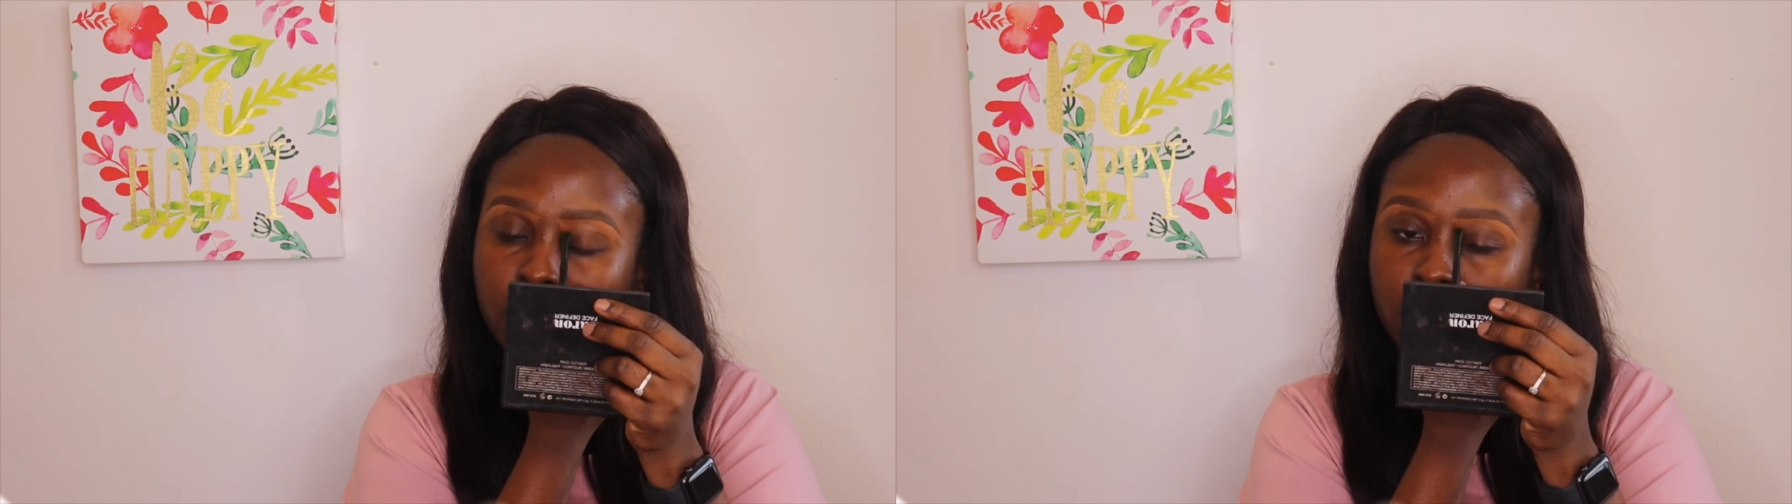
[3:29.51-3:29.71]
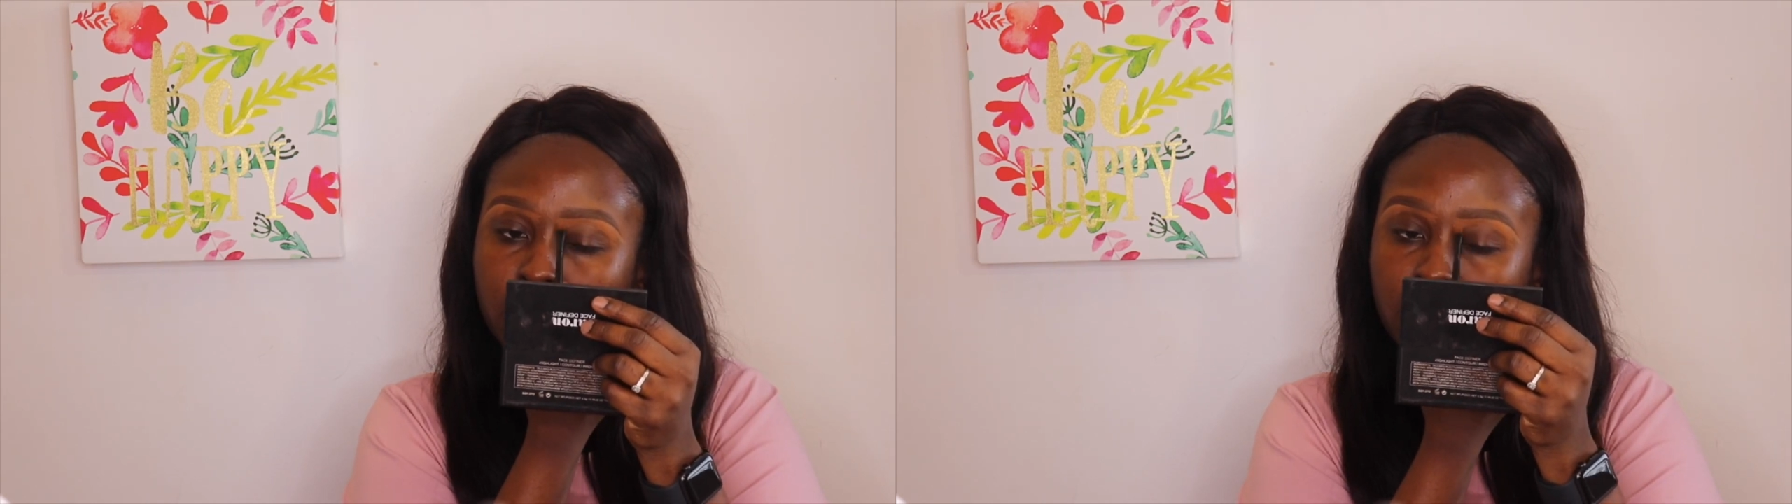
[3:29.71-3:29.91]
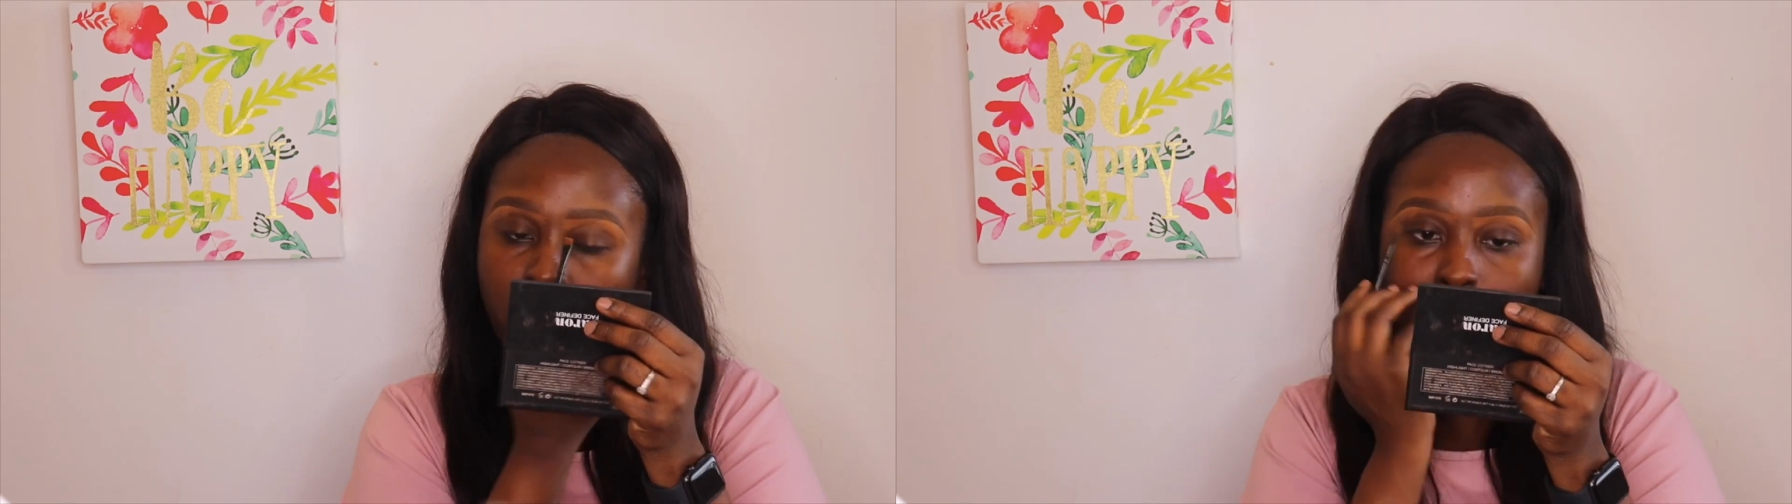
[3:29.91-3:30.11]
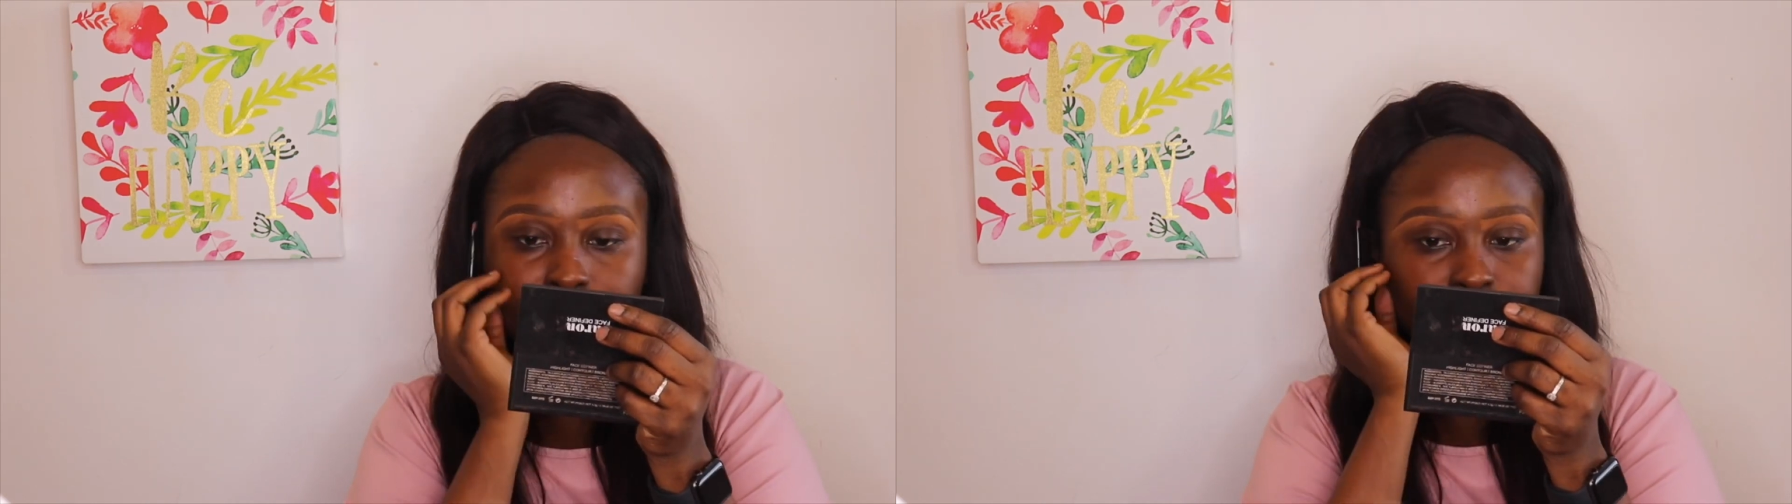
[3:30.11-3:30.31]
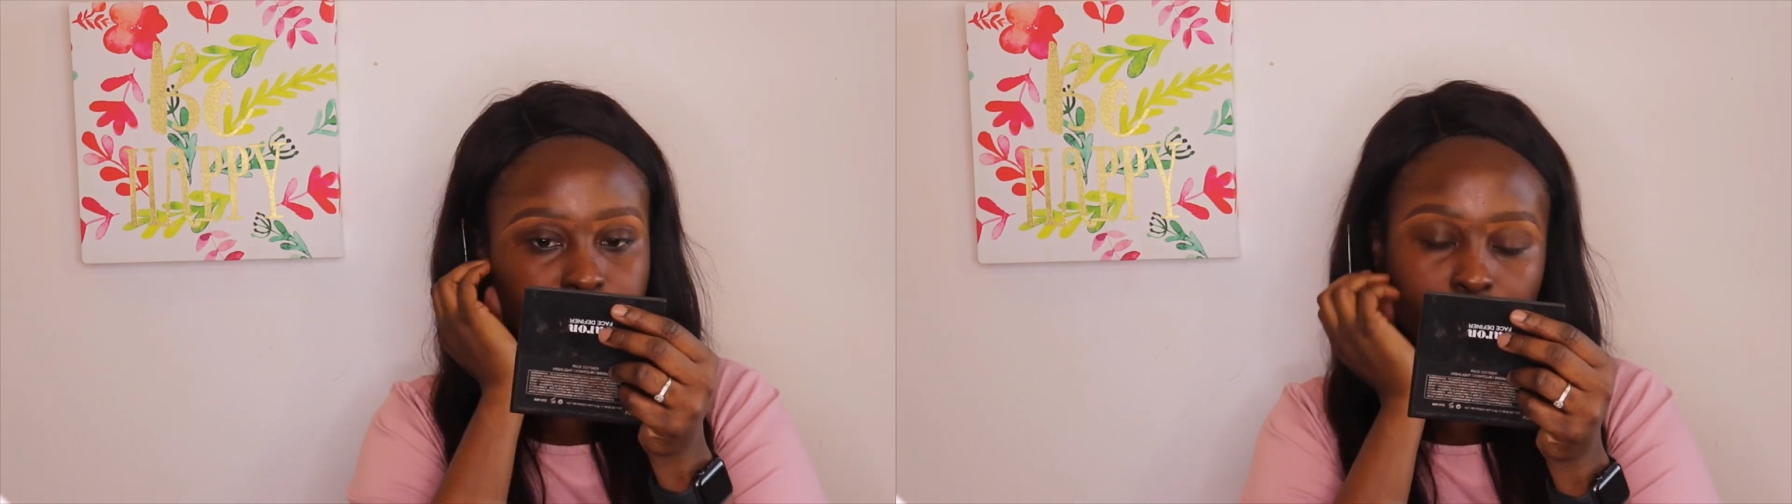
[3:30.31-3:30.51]
If you
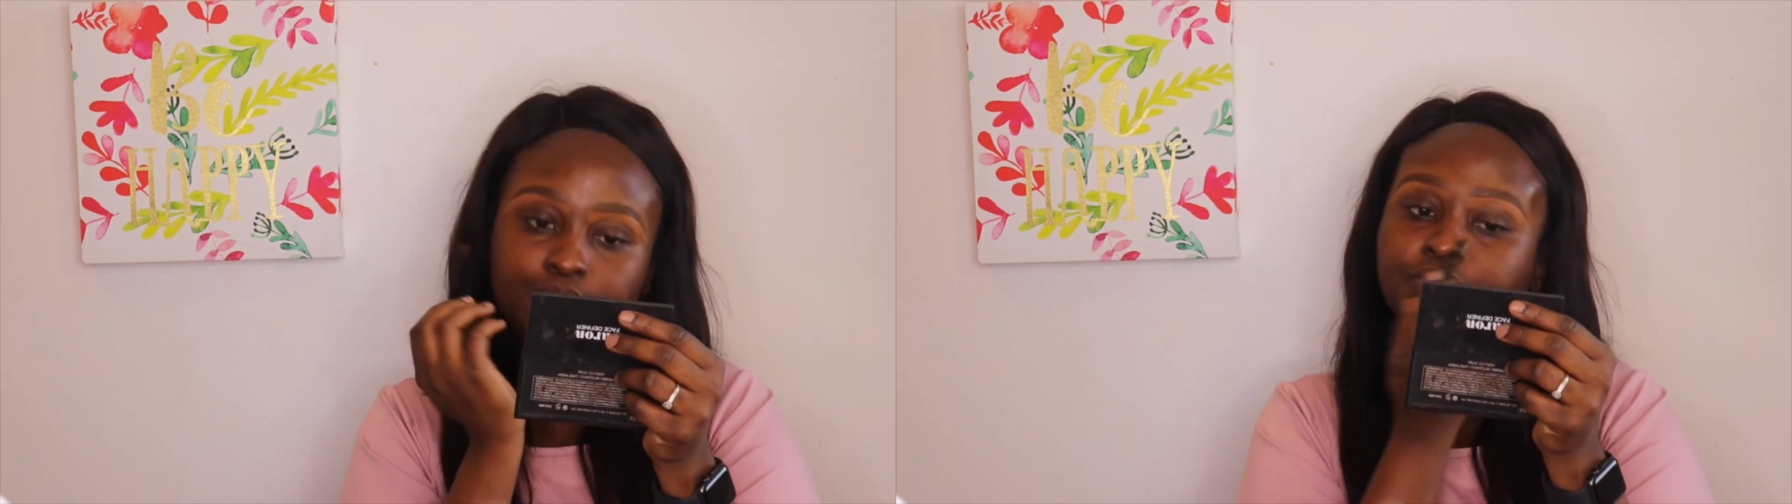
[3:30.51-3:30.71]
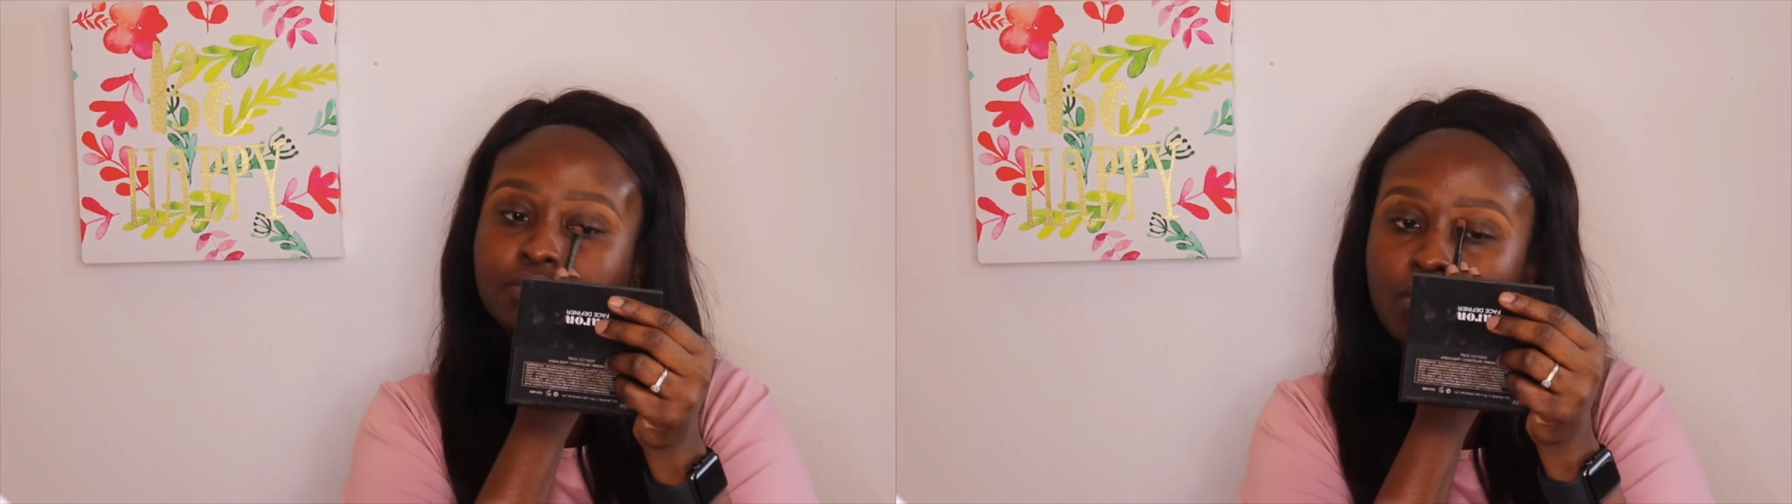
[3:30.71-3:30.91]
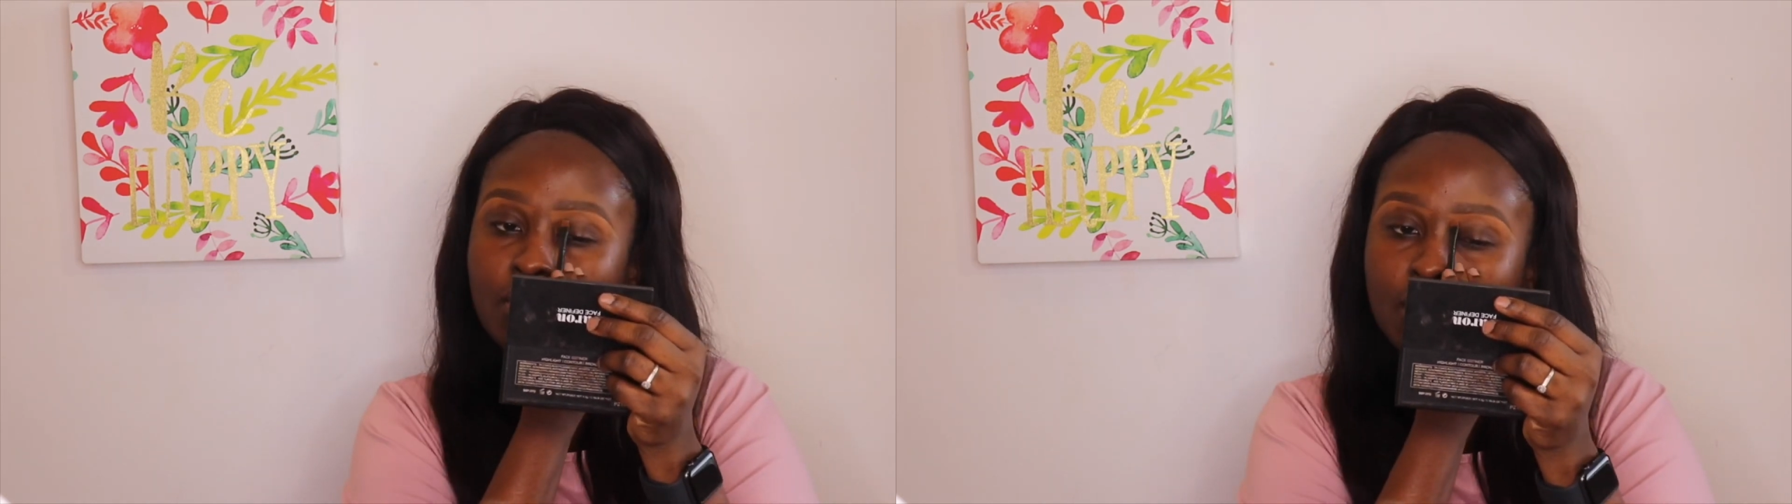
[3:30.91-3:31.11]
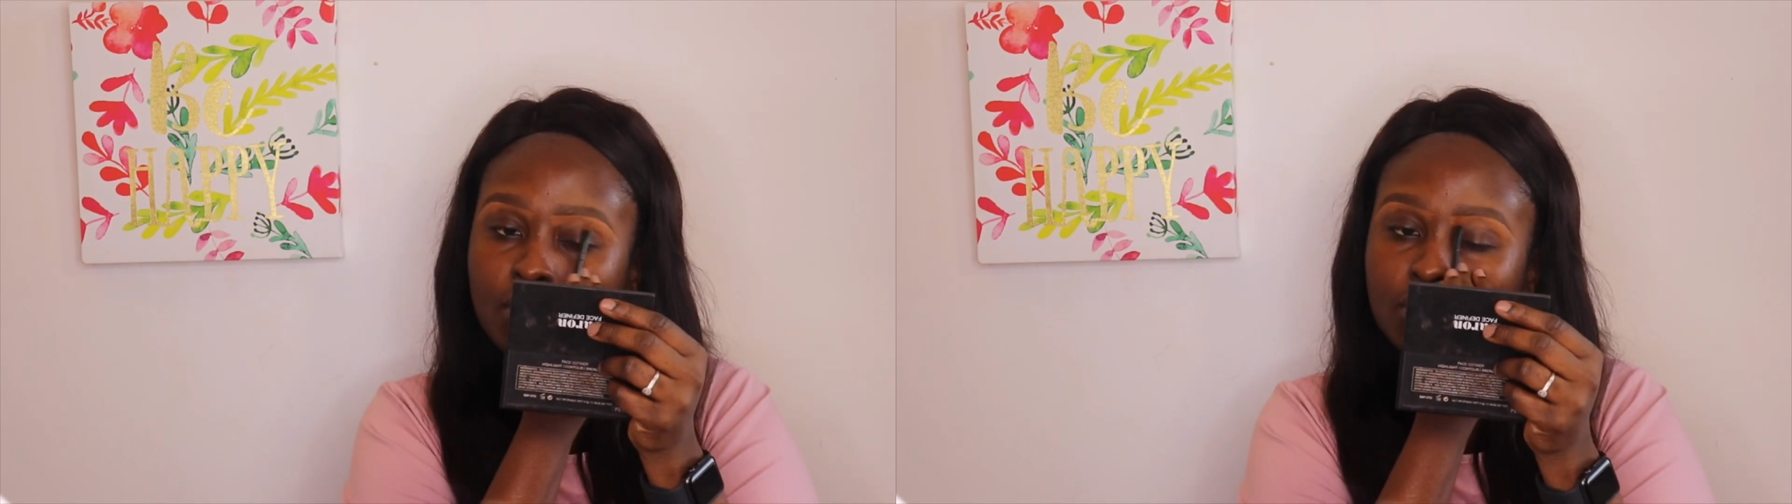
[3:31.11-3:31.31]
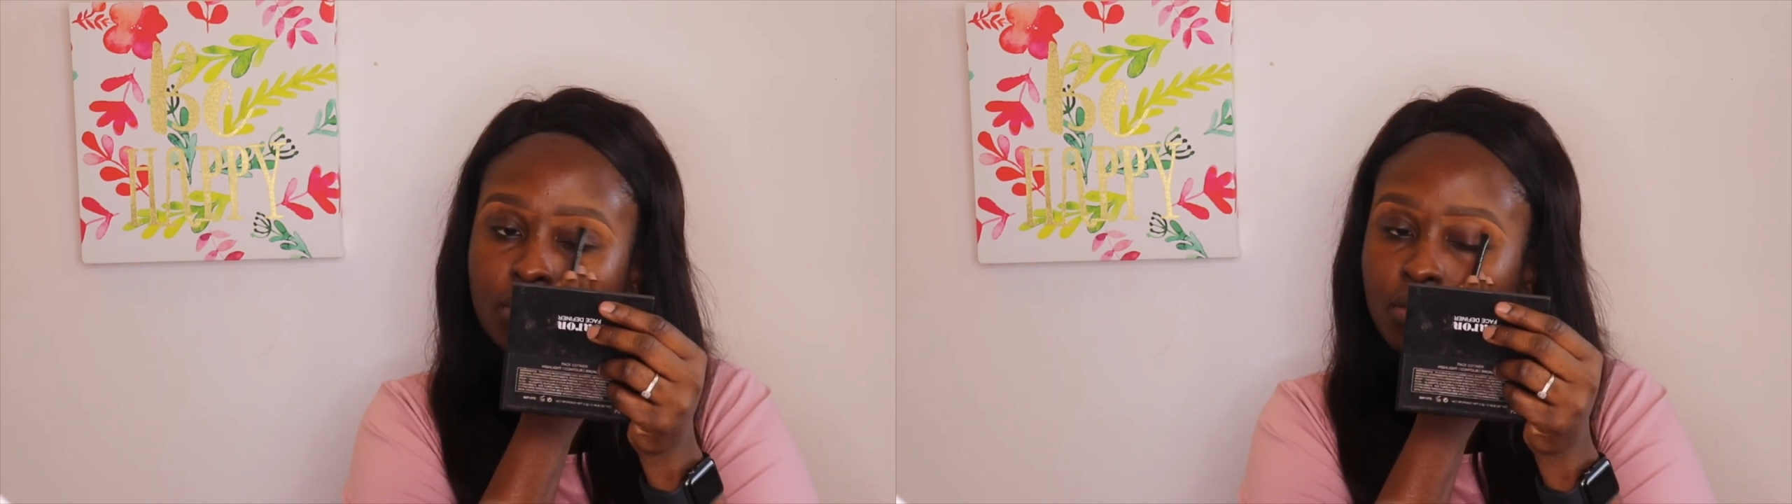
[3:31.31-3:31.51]
noticed, I highlighted my
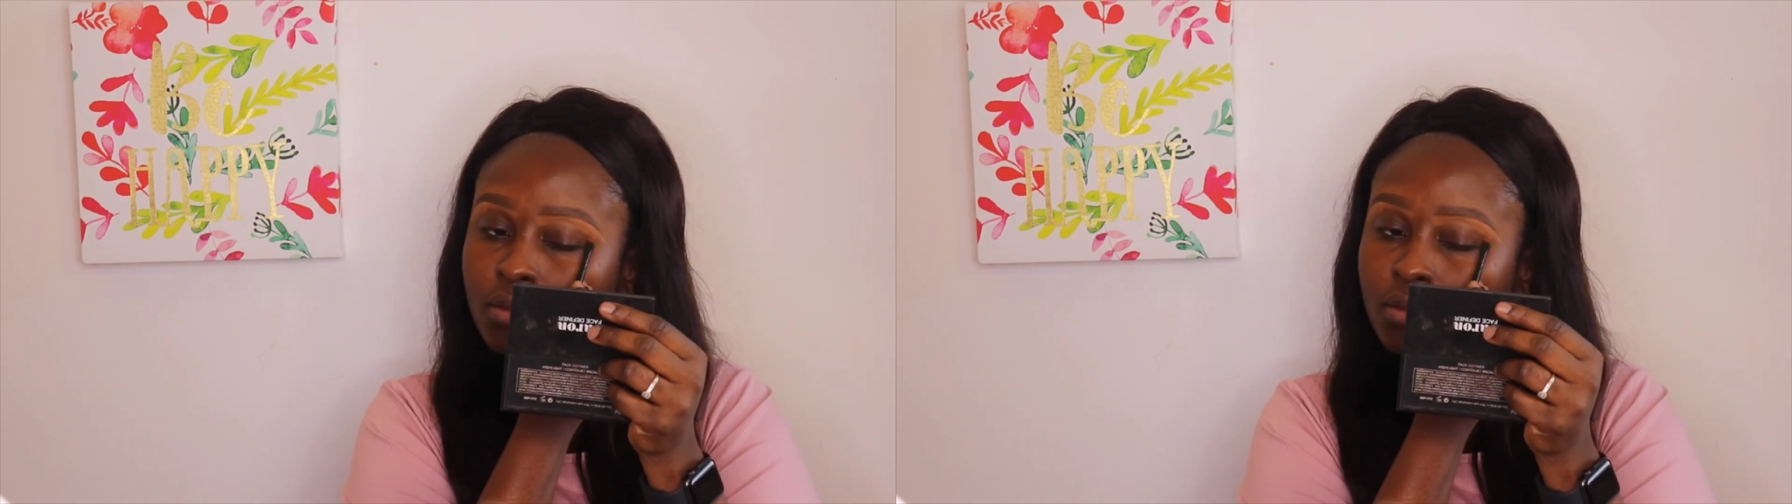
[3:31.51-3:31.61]
brow bone